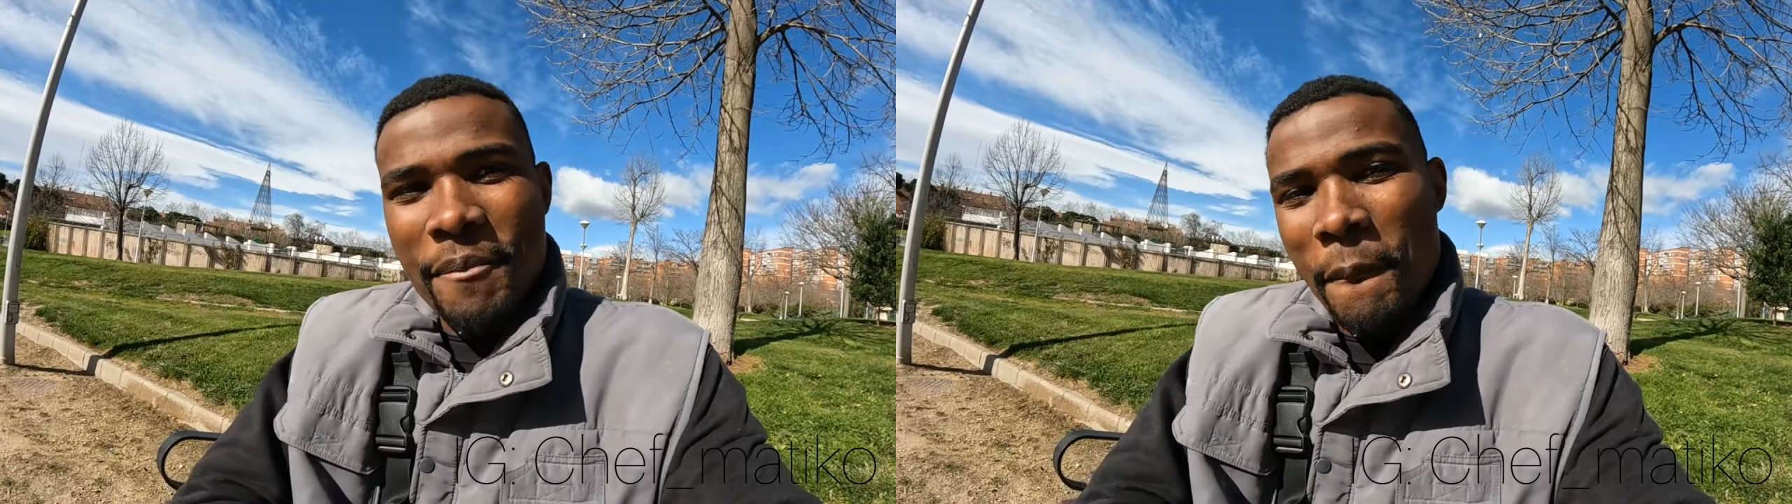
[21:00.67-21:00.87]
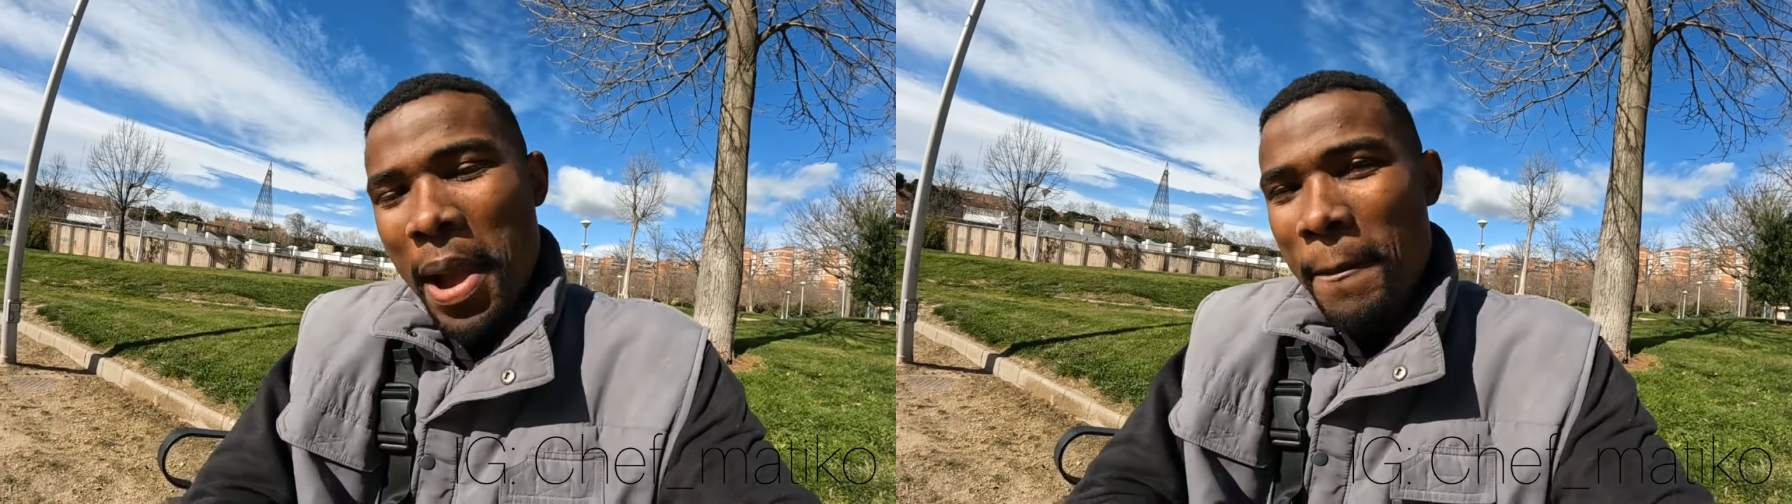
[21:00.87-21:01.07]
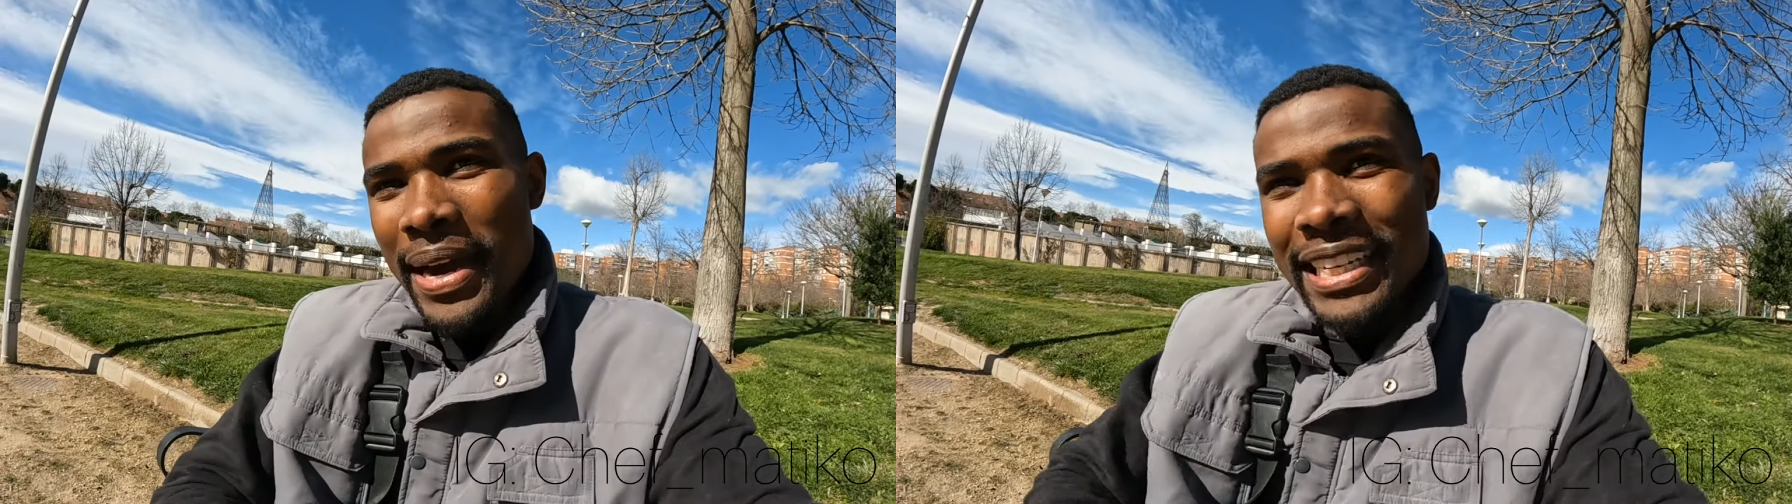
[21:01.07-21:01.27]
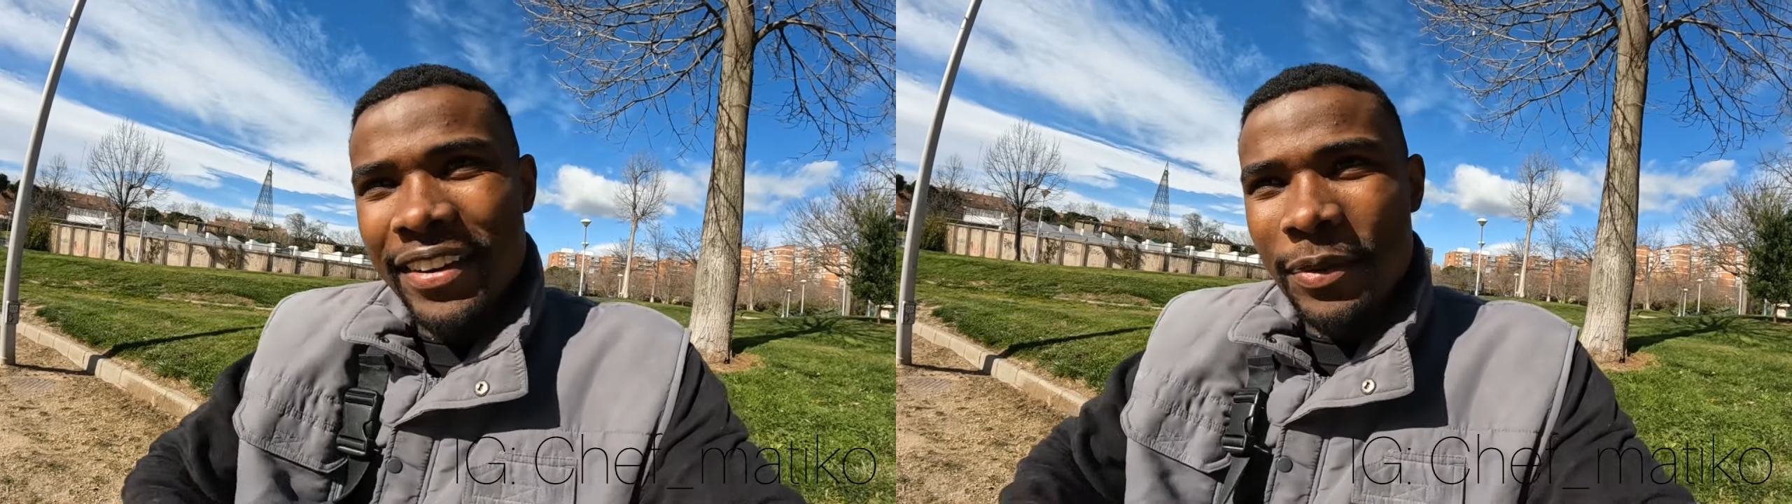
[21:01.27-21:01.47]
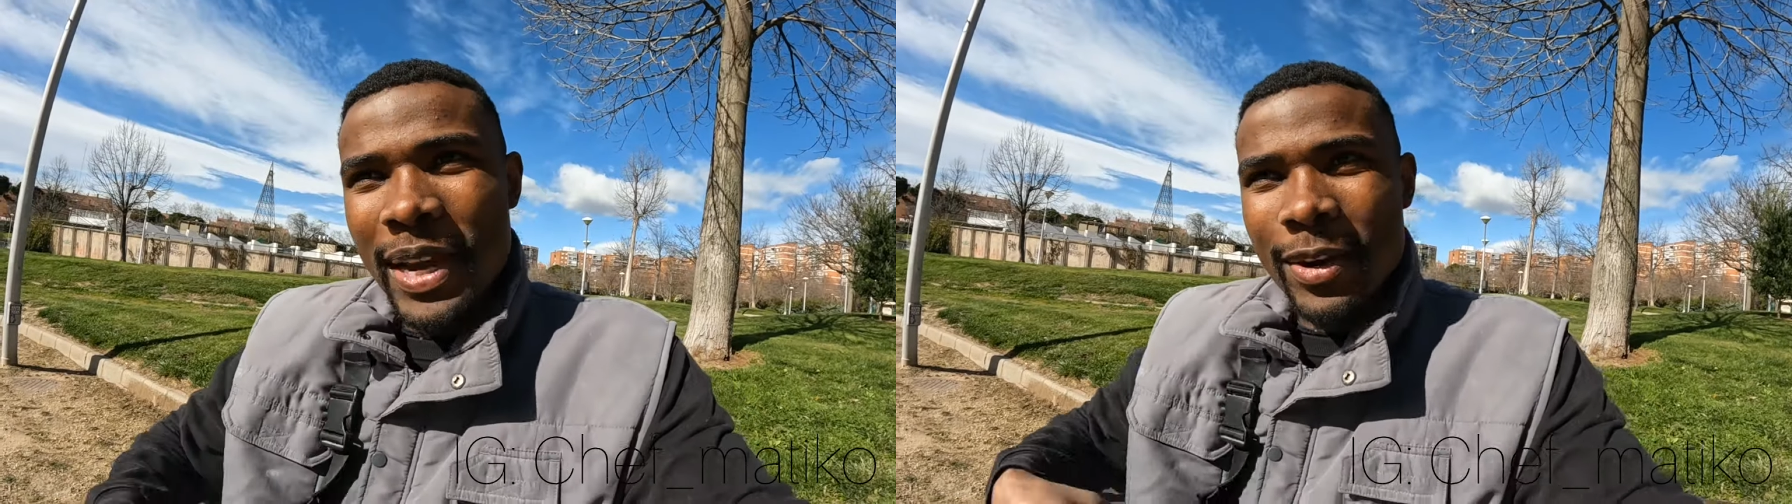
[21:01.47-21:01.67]
my
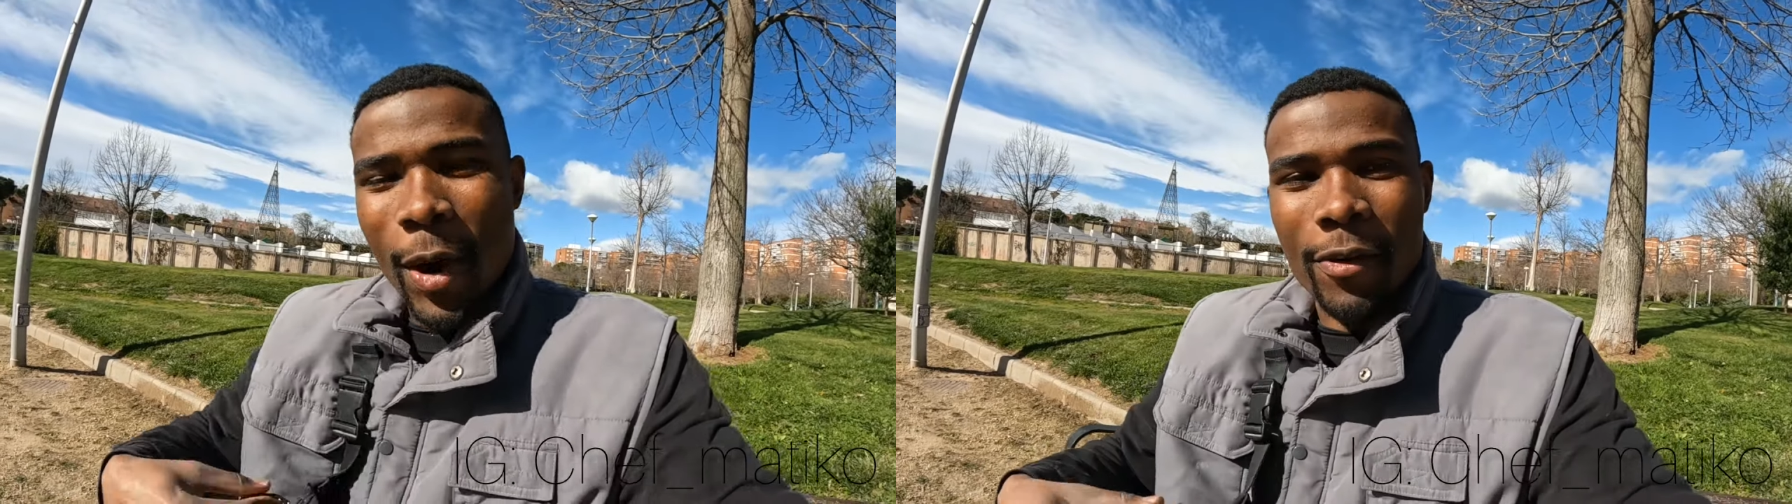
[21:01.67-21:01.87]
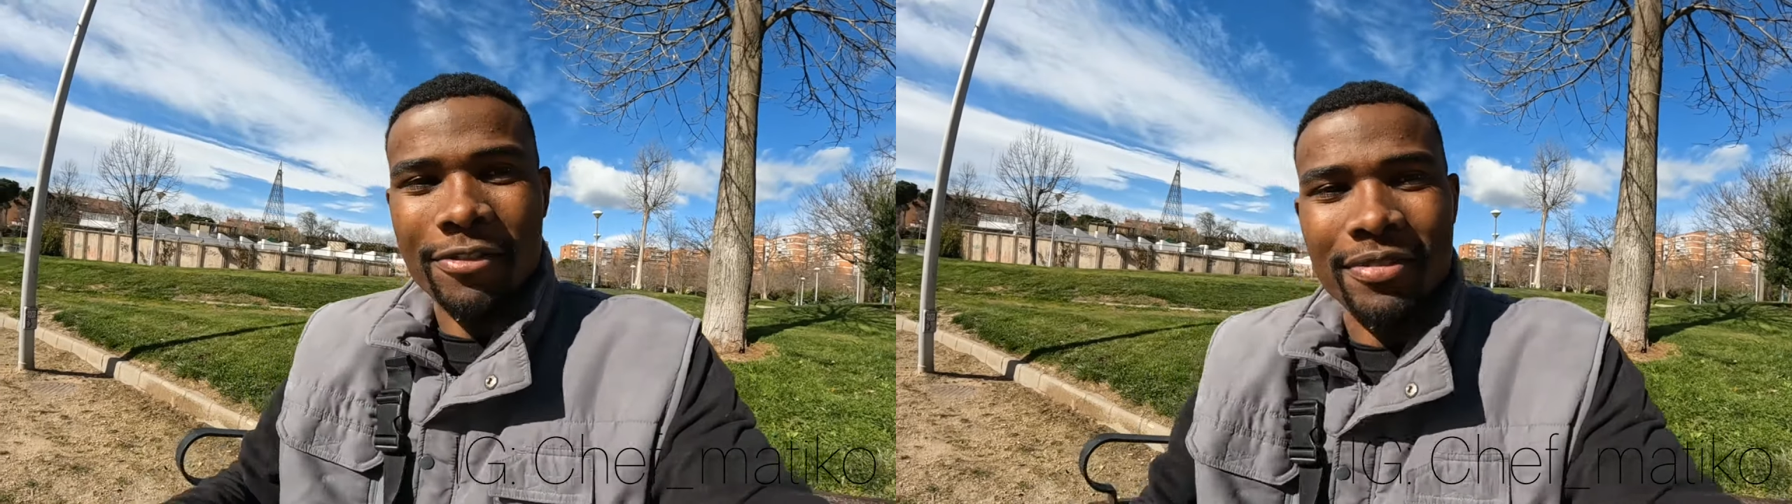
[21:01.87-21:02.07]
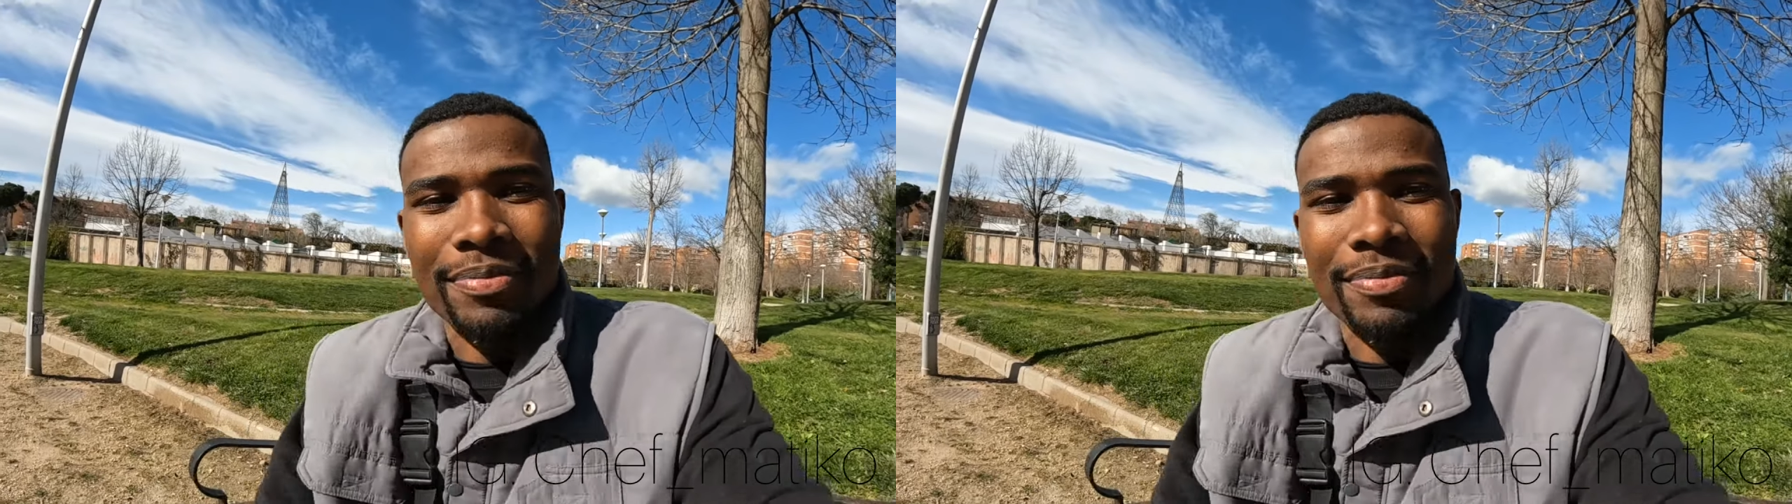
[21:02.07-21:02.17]
battery went off